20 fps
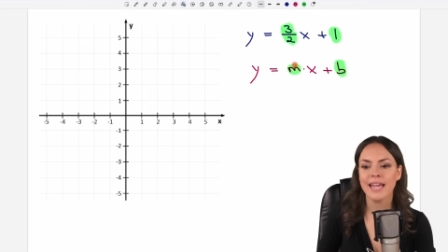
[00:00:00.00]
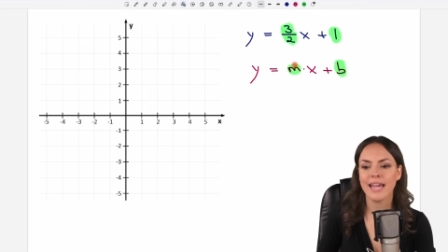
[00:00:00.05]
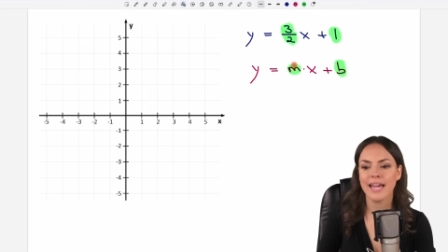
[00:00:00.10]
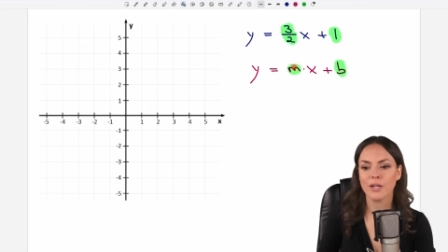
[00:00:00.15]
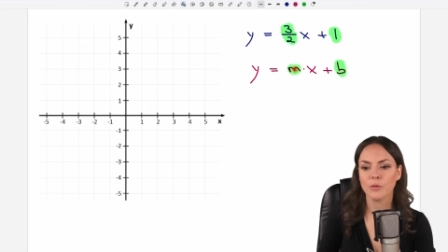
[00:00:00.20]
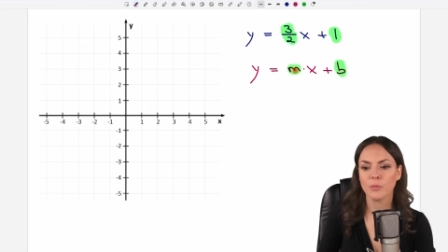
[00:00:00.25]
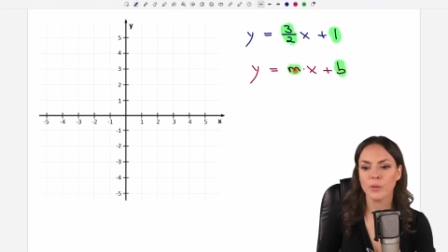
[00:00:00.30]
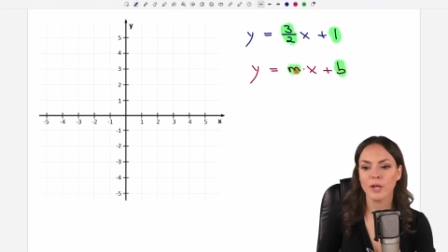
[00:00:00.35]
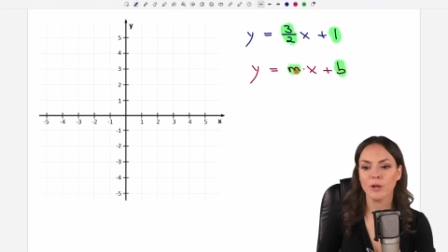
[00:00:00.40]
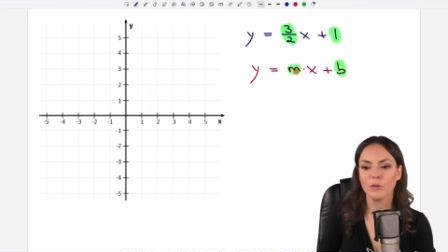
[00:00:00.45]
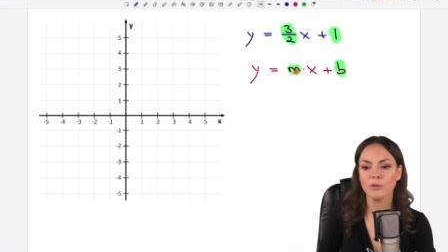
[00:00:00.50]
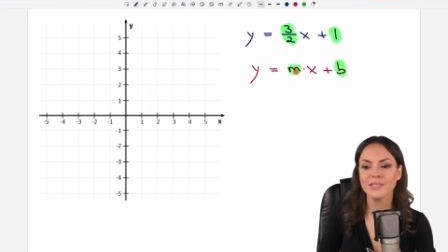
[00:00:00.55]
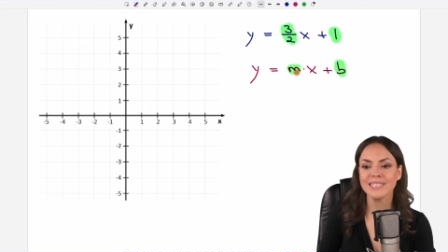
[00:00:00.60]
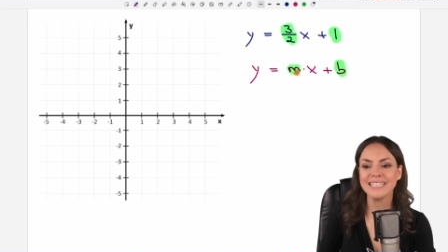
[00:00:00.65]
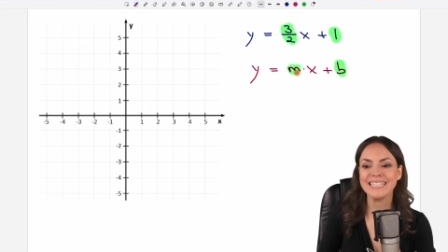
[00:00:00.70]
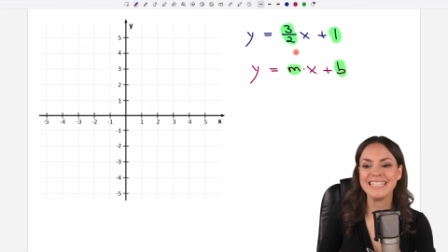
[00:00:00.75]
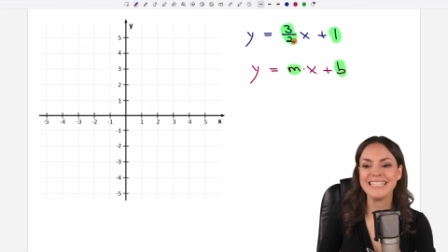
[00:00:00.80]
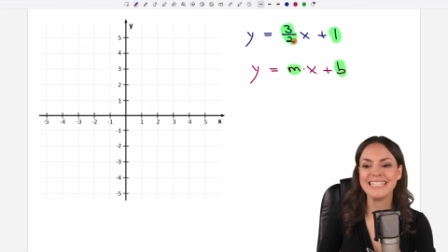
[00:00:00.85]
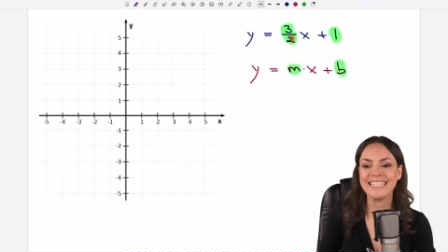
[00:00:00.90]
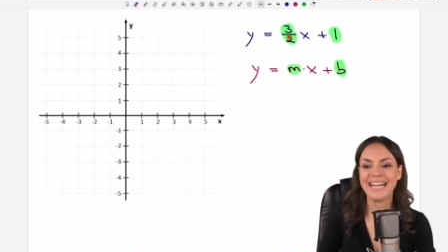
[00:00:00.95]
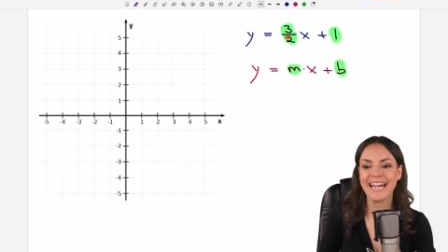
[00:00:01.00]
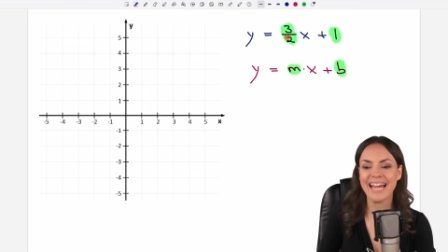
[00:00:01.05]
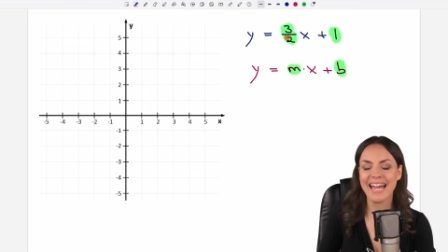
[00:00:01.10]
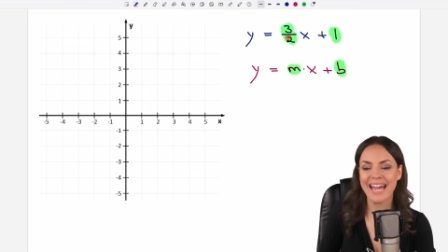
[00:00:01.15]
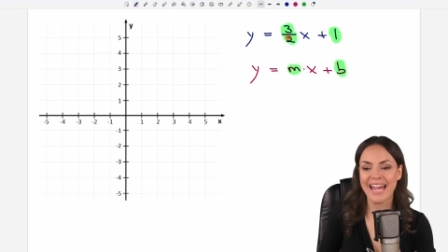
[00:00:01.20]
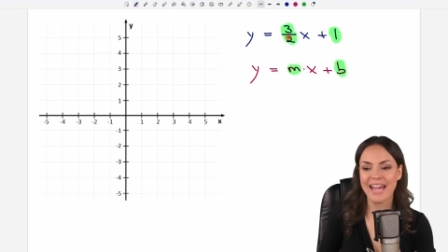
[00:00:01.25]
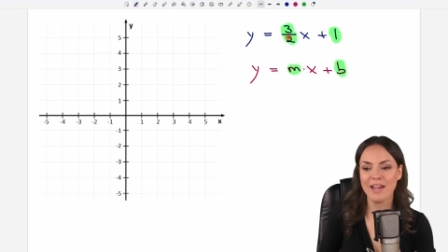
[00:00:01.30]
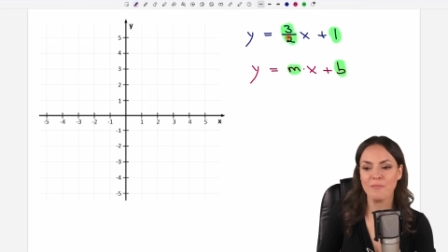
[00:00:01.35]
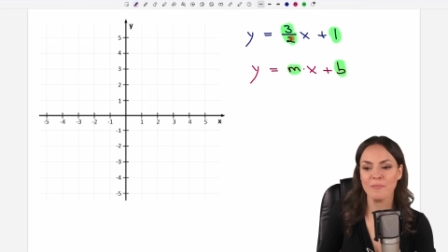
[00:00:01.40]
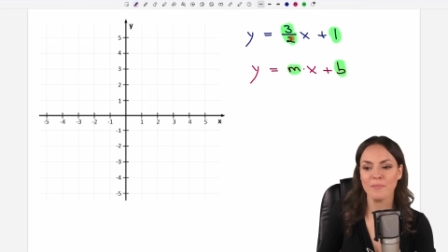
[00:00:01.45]
And we only need
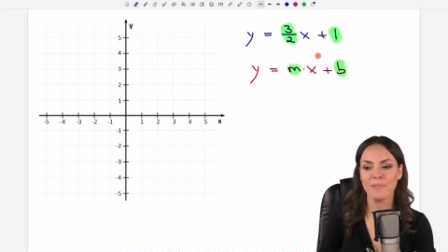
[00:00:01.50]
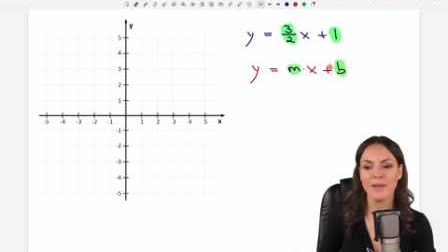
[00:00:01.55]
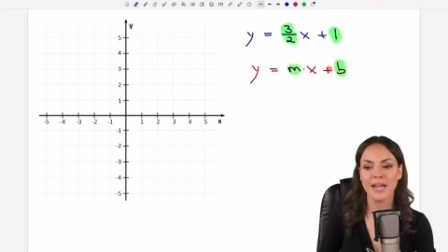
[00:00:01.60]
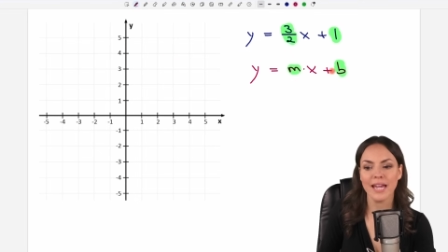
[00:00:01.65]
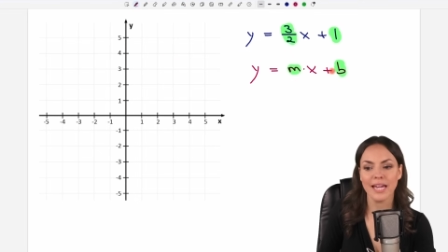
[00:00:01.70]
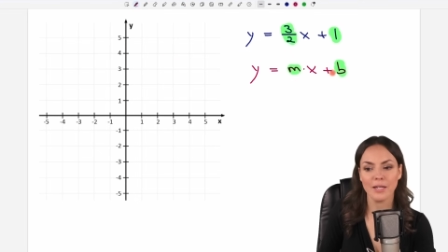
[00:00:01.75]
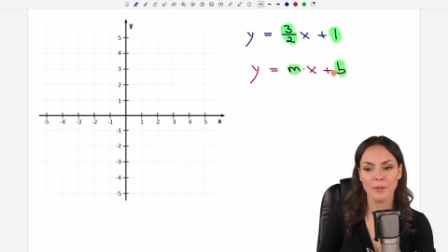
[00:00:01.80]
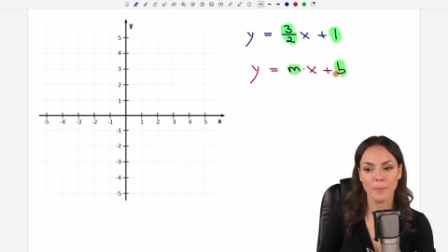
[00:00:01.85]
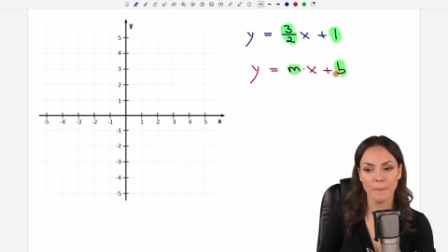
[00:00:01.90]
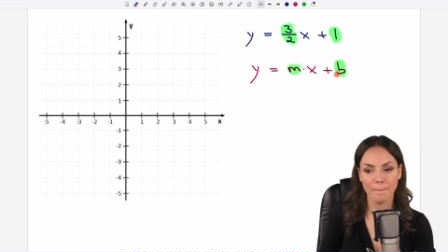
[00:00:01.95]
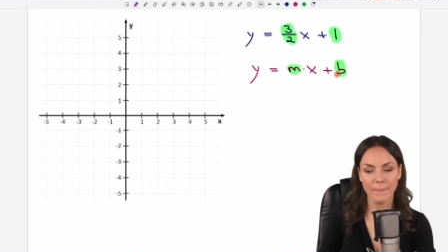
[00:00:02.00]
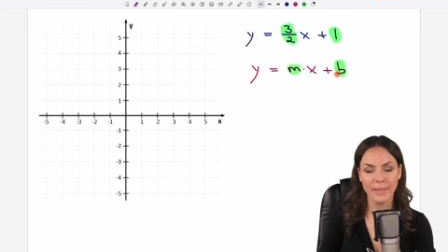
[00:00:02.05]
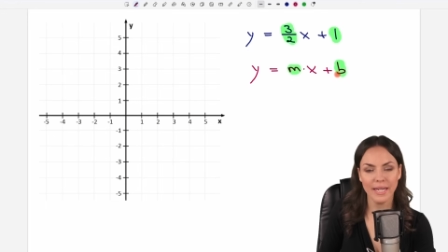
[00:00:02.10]
m and